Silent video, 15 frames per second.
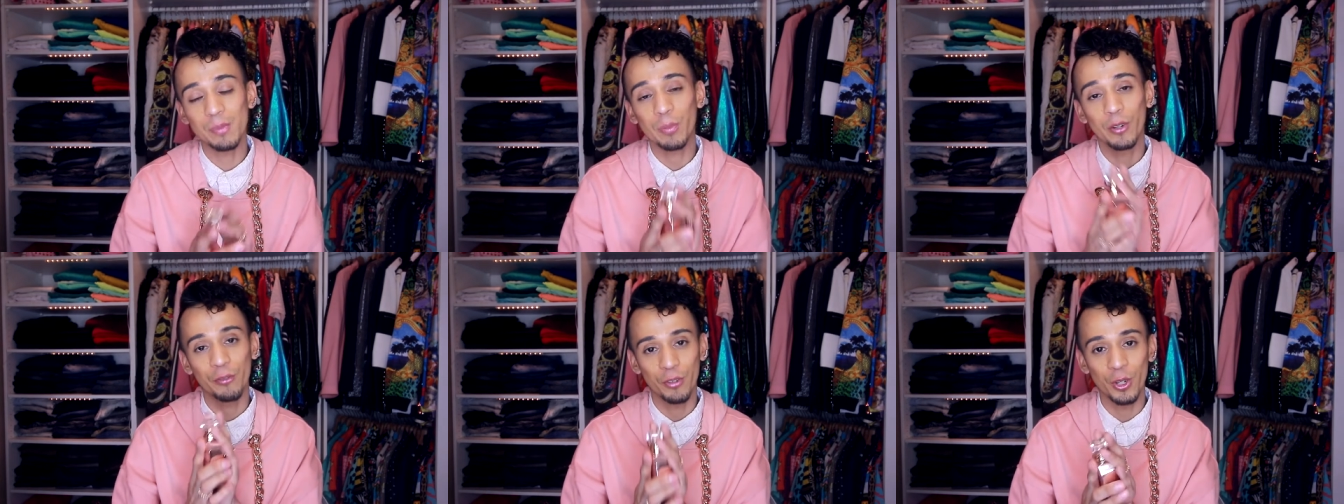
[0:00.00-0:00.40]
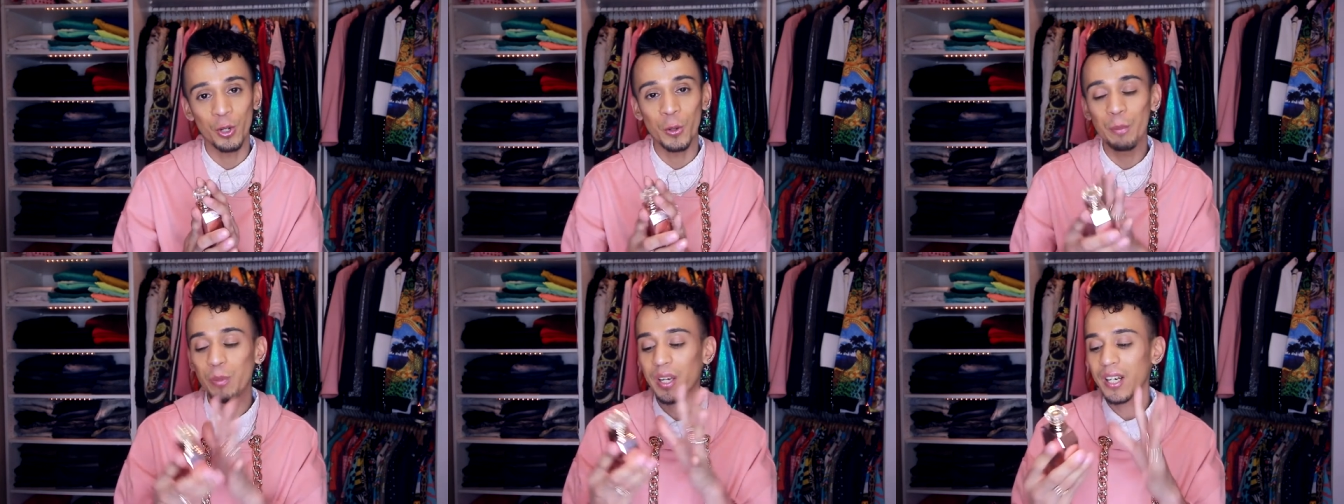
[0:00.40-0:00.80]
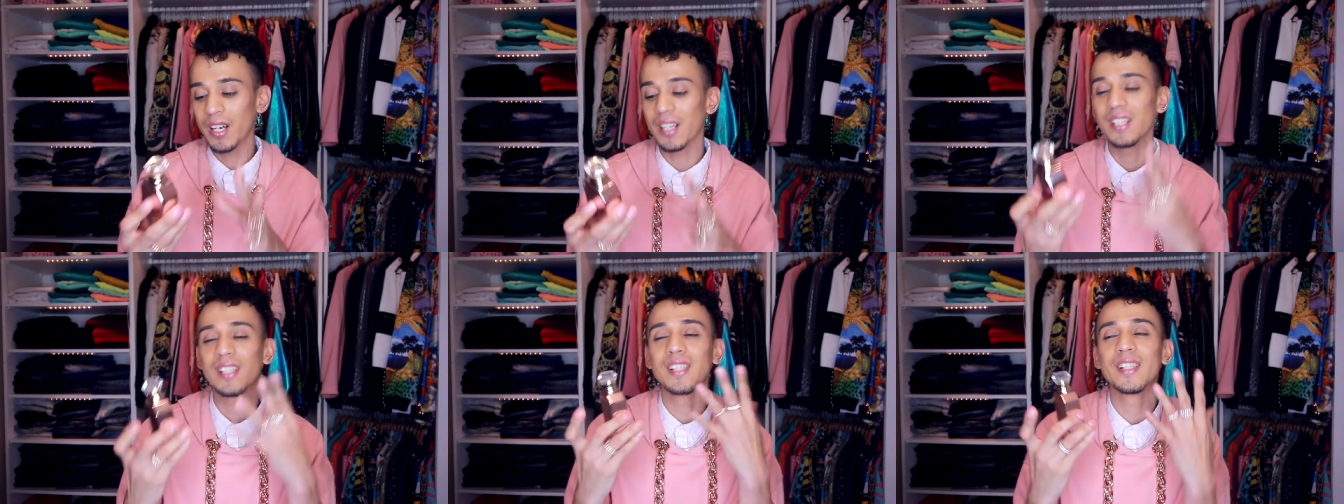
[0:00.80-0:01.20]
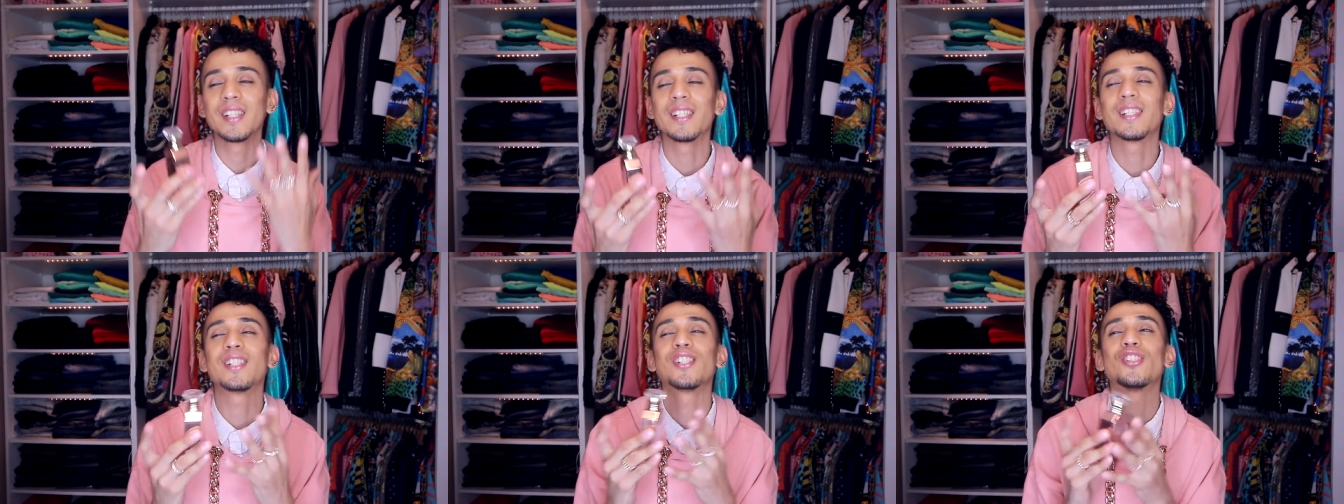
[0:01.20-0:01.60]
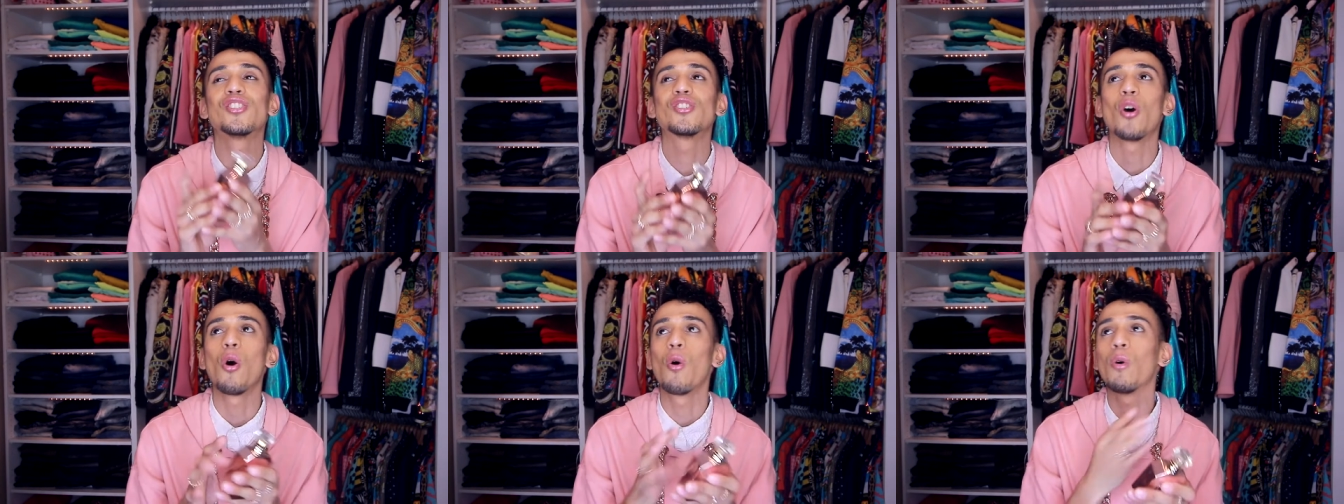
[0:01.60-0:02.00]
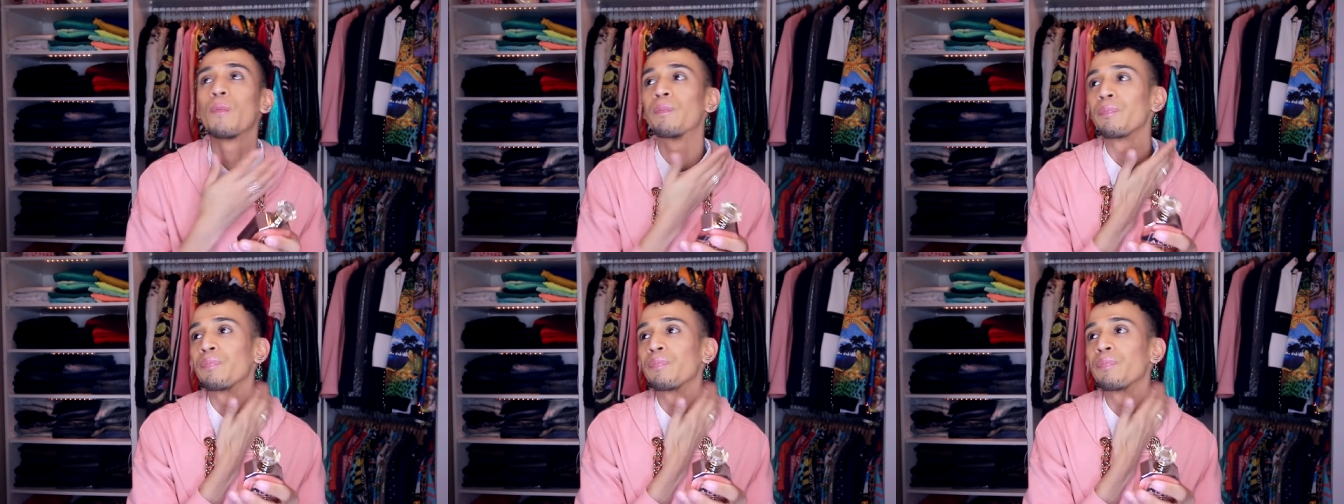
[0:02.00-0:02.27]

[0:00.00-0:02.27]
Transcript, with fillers: perfume because this is so...